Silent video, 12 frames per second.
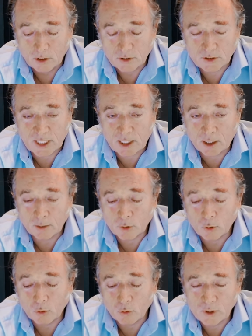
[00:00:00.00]
setting up
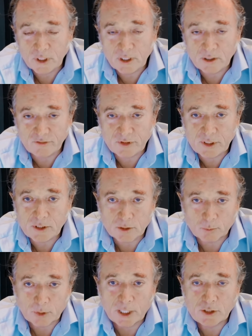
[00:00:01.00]
a whole EV
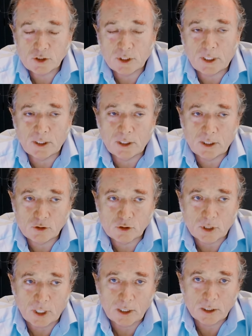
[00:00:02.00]
supply chain in
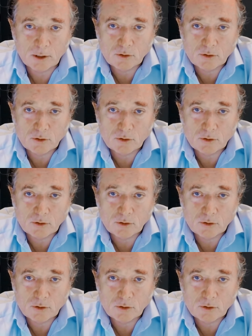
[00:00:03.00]
China,